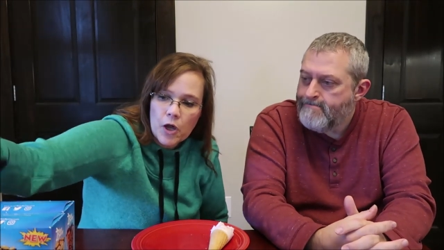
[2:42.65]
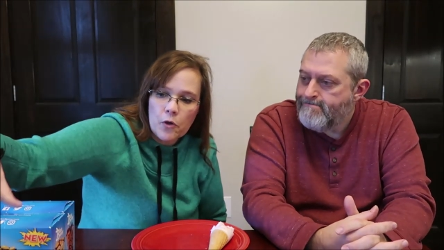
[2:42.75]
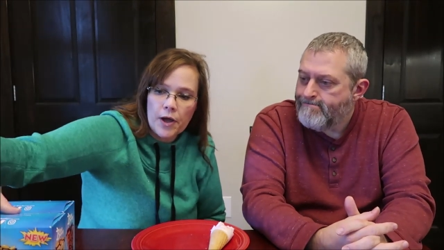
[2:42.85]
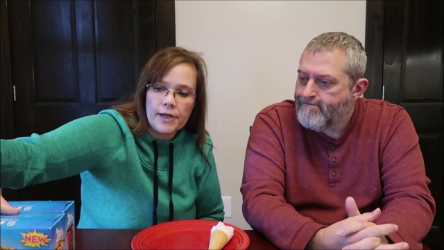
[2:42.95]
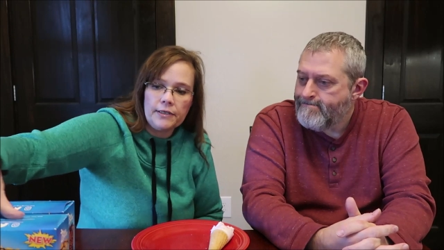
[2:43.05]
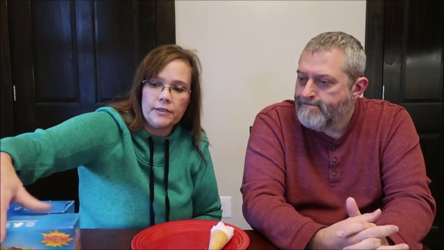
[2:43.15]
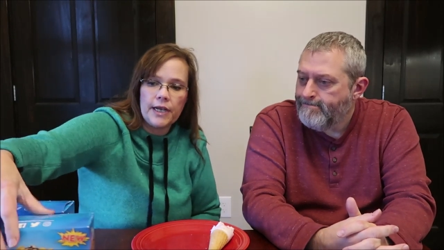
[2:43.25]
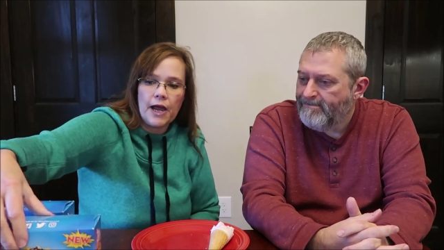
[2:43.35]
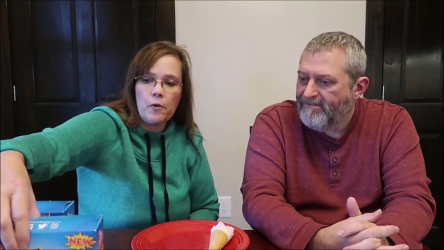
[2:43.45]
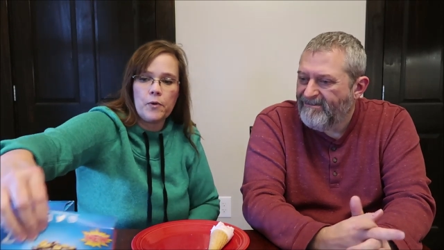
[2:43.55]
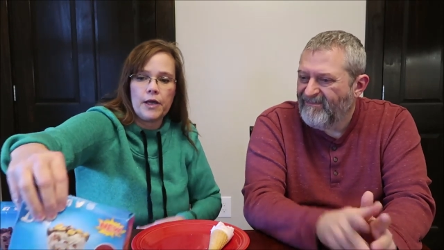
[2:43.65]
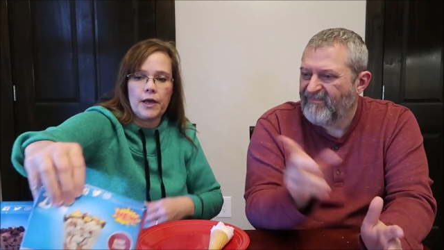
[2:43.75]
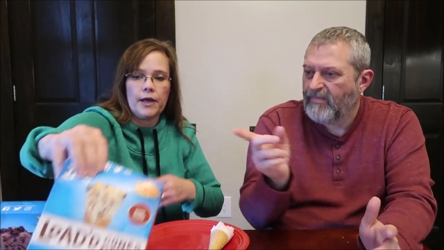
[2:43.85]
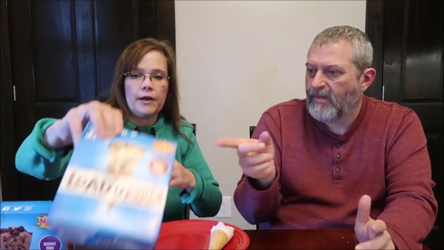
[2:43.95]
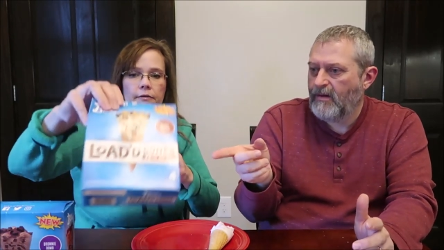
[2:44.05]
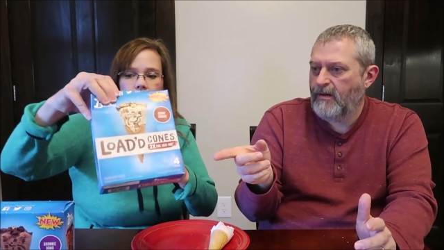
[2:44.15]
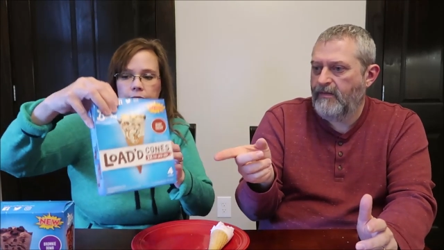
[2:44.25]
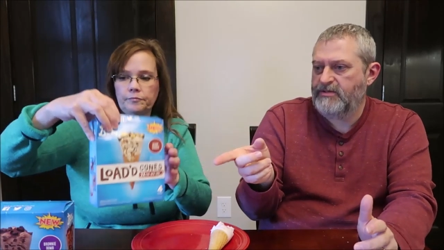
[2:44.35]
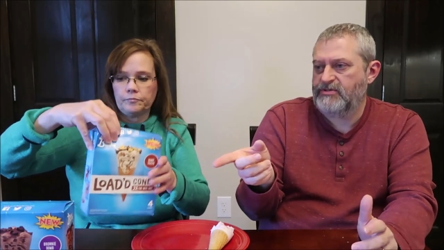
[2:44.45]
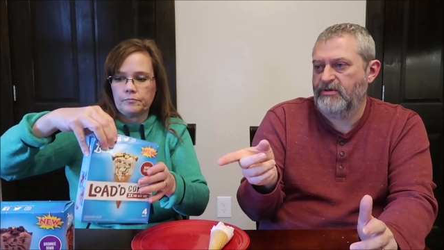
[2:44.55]
Speaker 1: Okay, now we
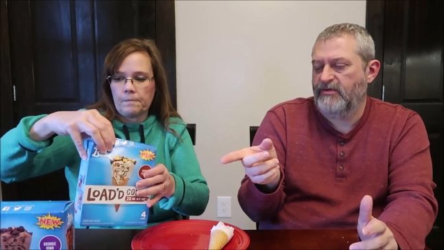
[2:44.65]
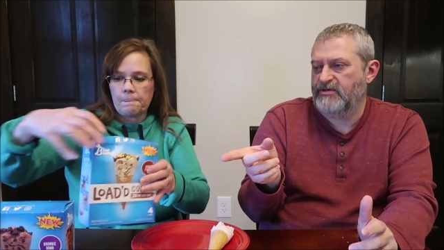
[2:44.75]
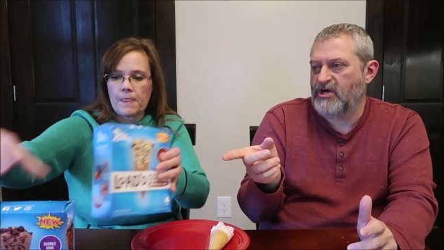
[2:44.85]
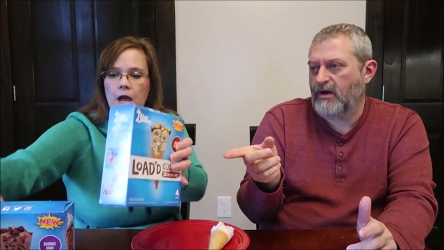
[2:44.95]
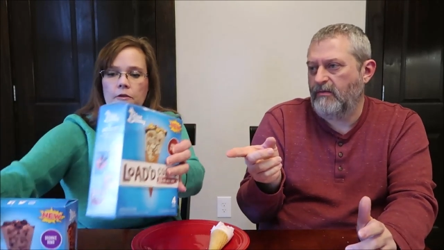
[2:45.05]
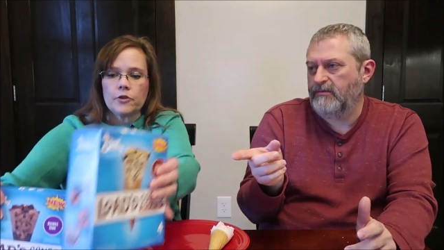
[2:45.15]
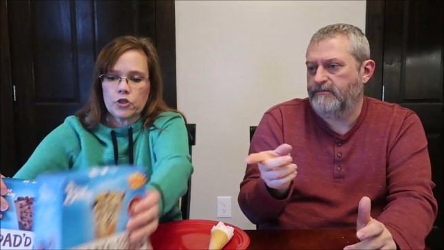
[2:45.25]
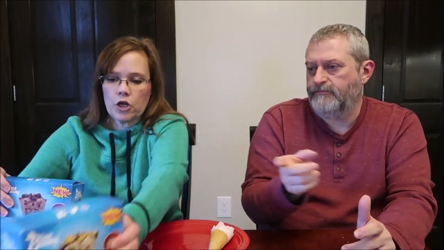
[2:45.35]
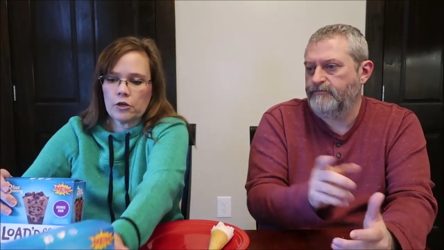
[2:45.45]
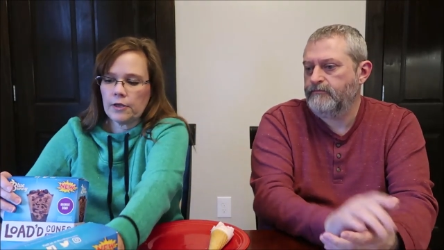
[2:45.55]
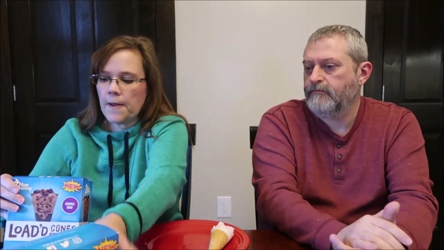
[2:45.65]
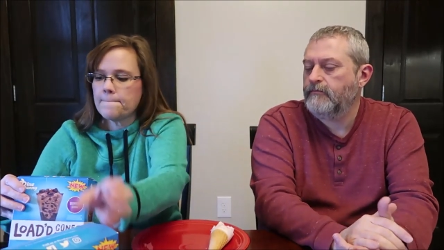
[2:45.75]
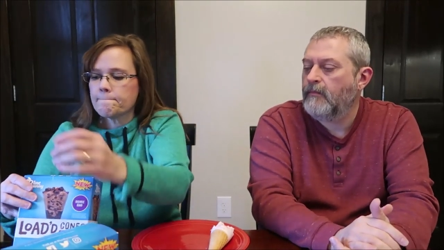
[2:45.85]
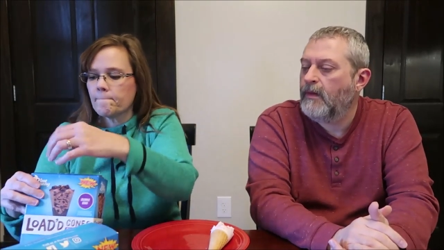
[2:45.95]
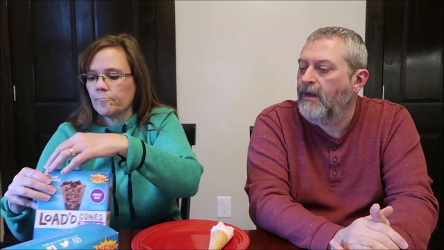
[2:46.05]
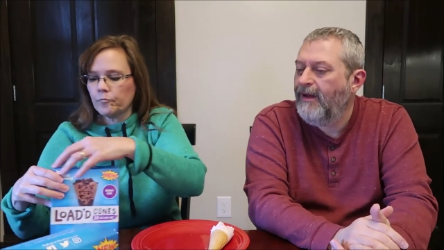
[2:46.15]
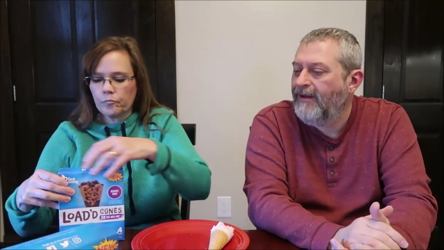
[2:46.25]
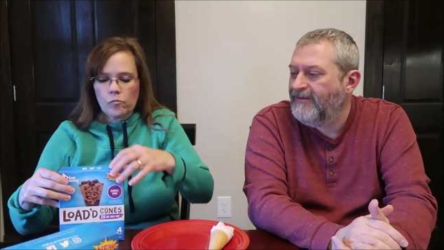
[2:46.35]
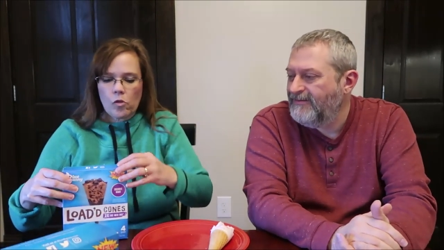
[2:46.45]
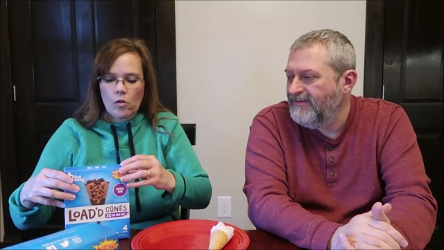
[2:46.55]
have. I you're gonna do the chocolate. the chocolate.